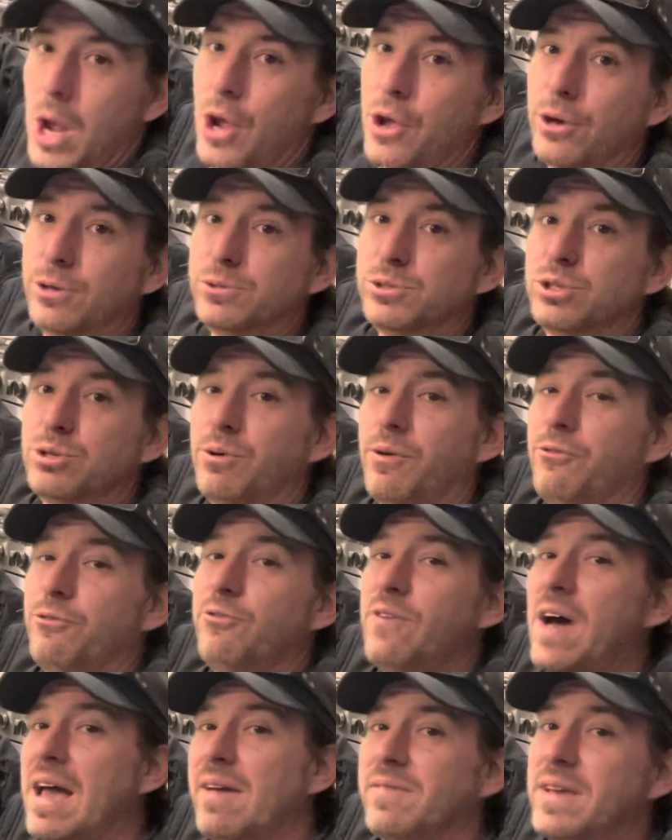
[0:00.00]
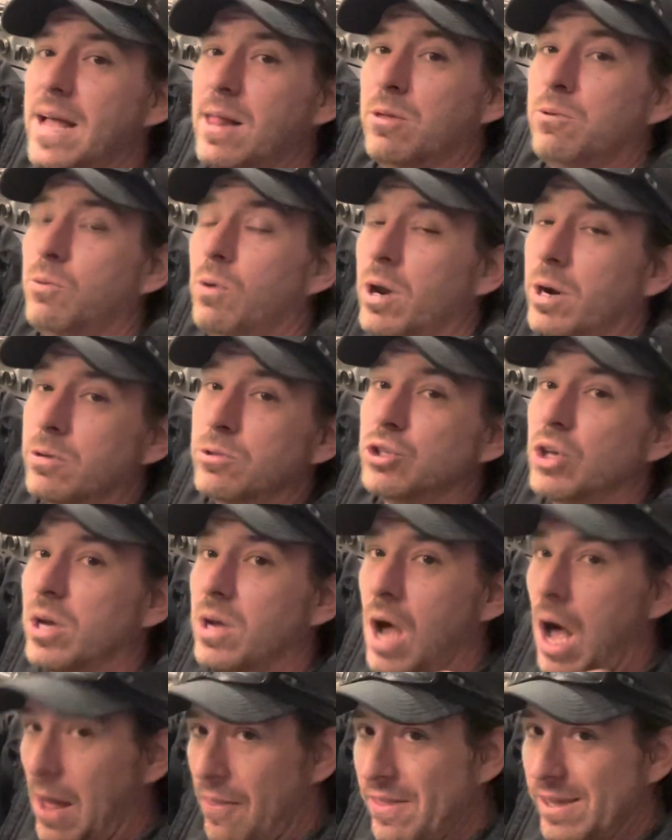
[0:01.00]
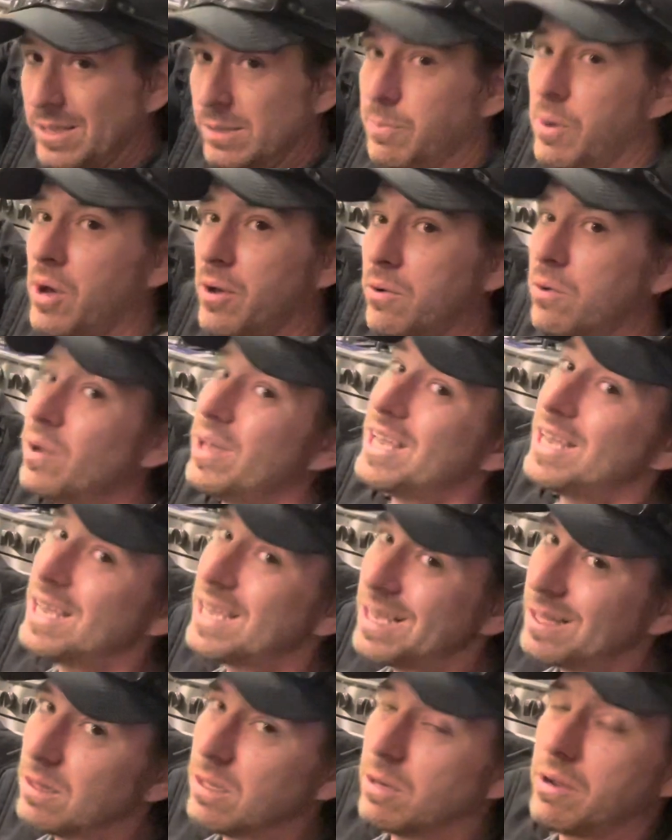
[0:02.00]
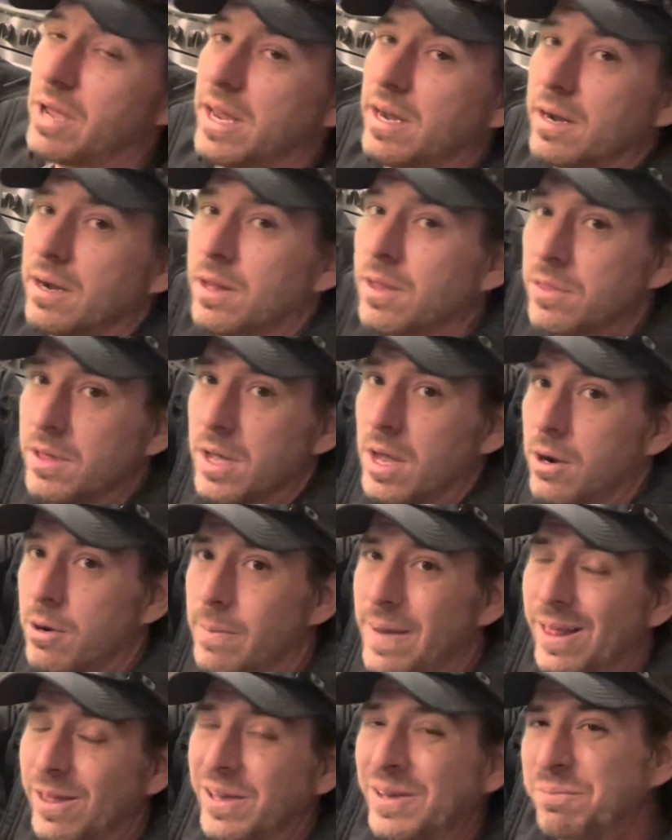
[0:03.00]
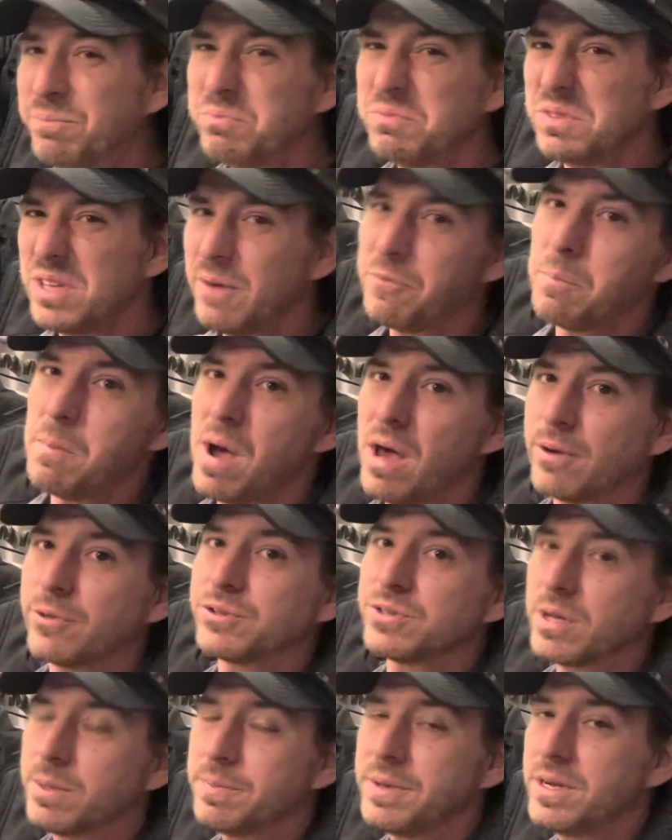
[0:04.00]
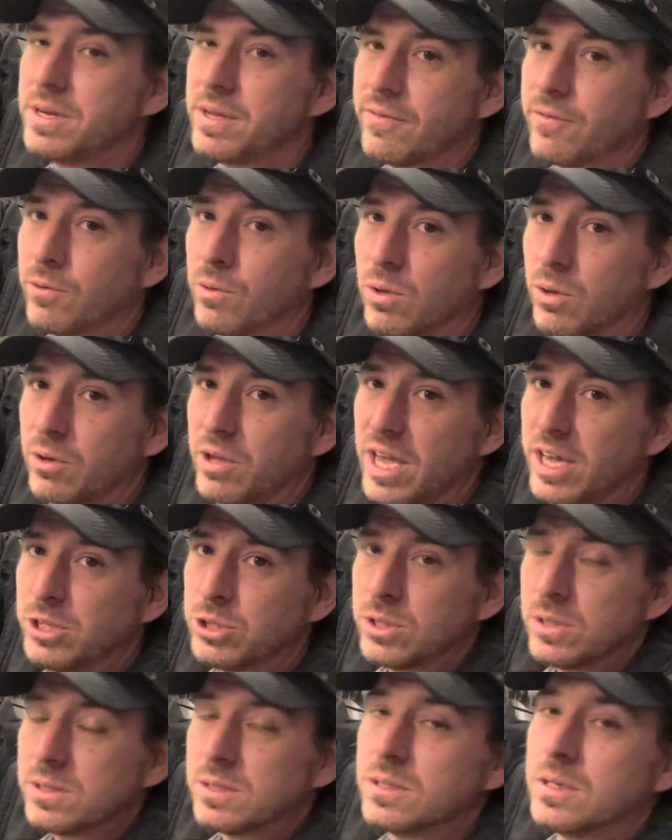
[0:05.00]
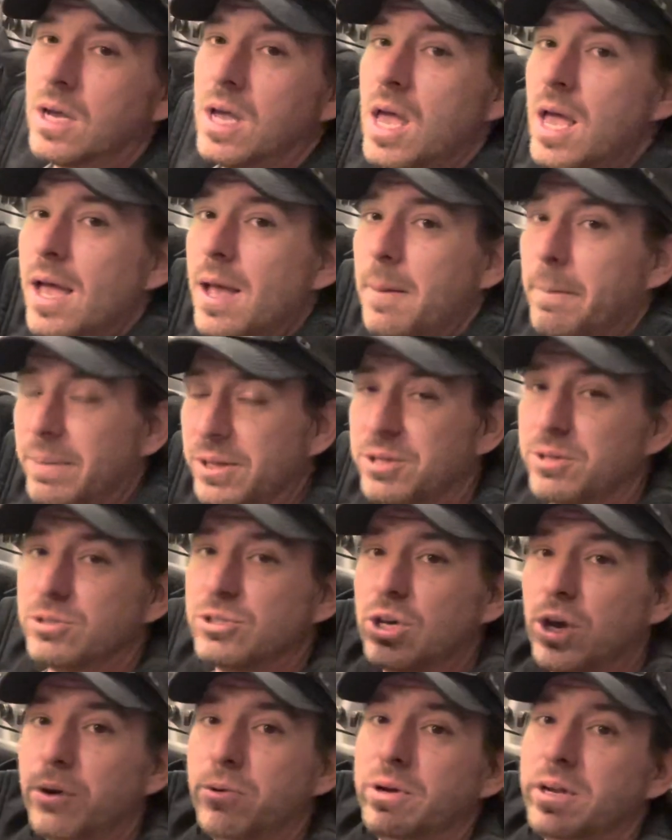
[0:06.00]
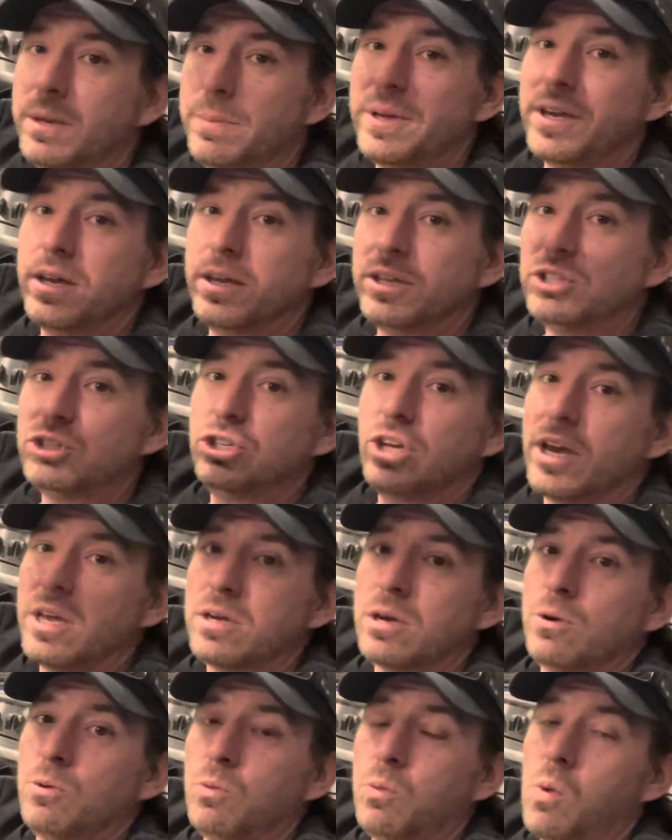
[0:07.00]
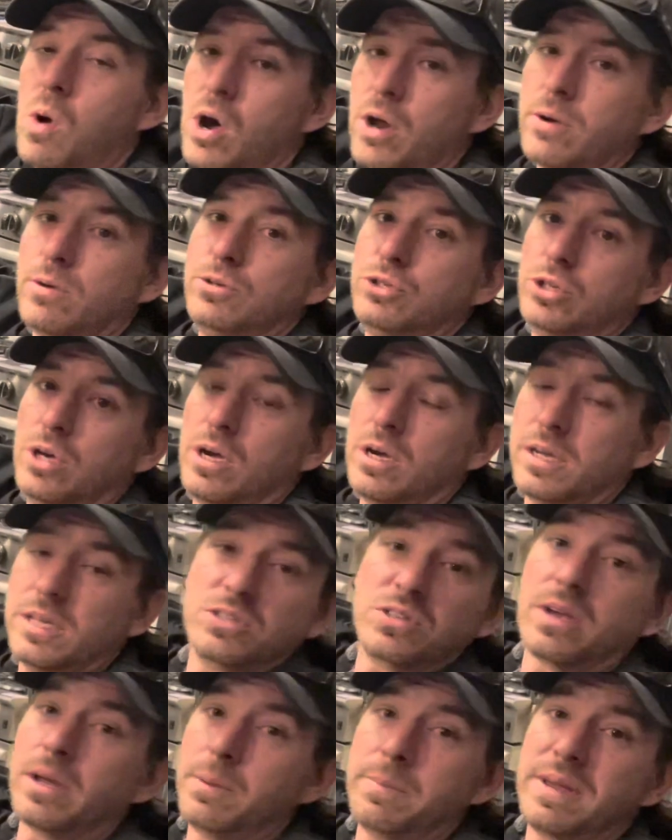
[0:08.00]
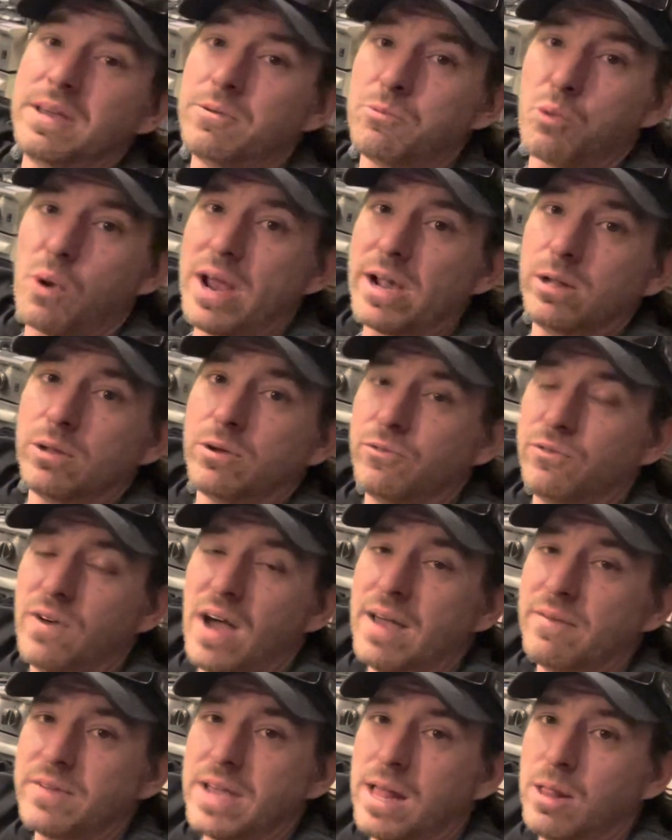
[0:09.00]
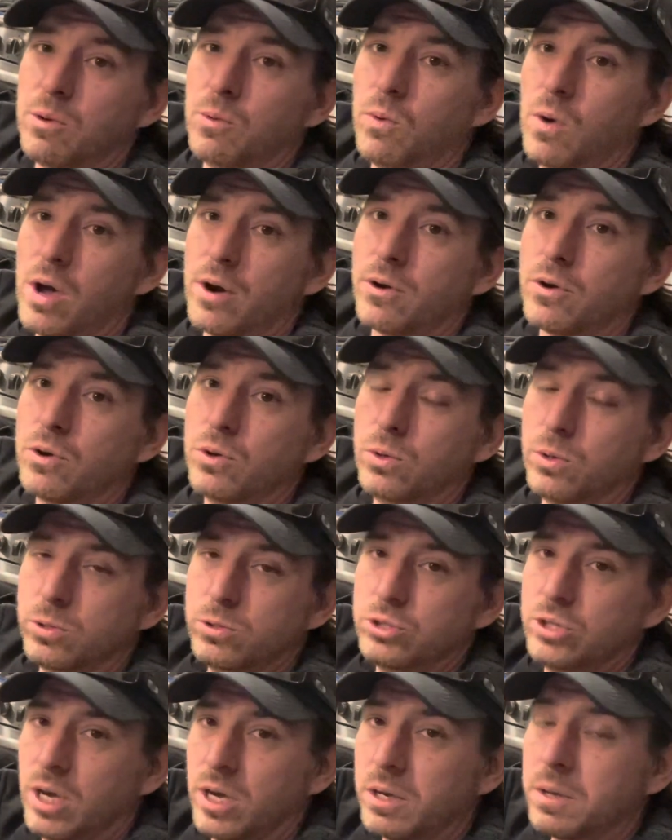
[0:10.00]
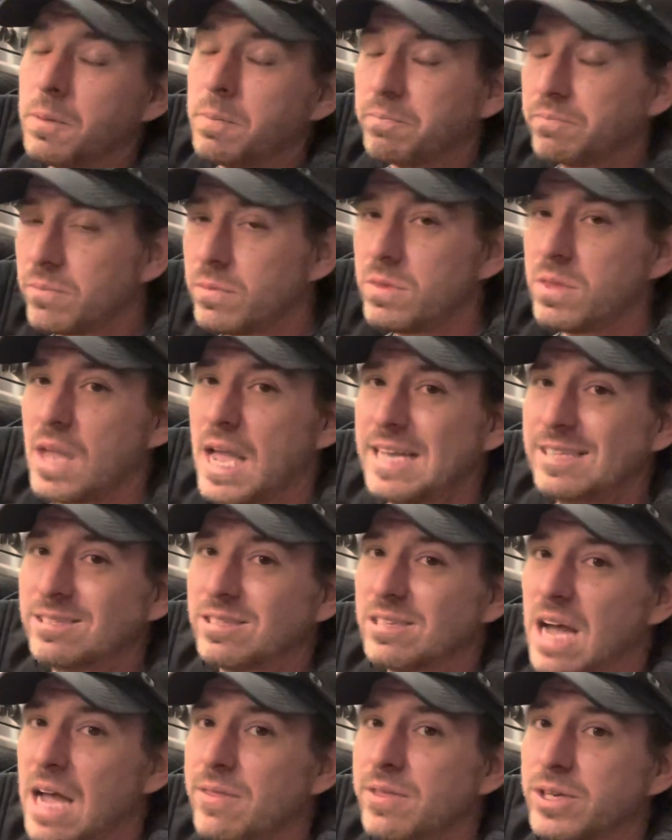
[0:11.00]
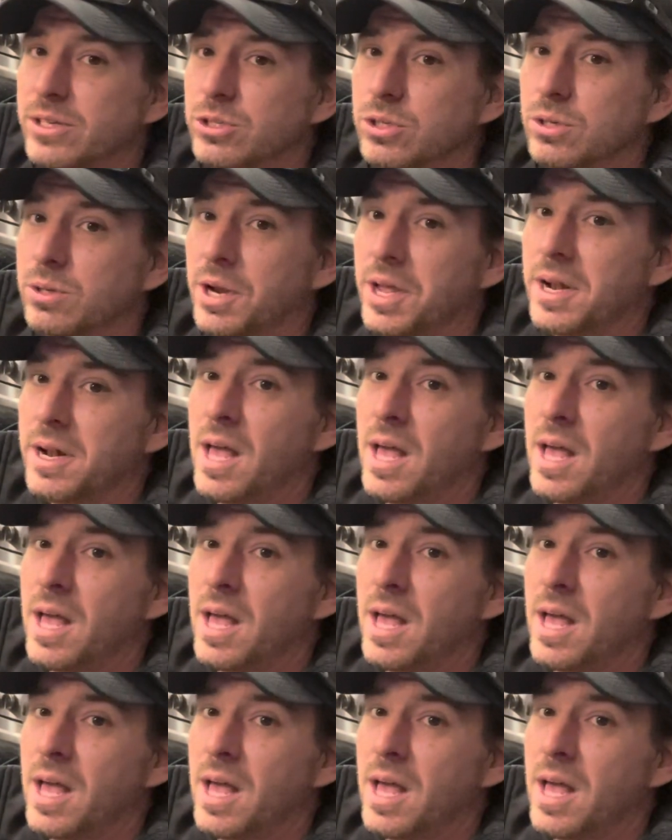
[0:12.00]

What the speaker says: goes to a 5-gallon water jug on this model, located in the underbelly. Different models can be different locations. But there's going to be a Jayco water jug. It's going to be a regular 5-gallon water cooler jug inside this unit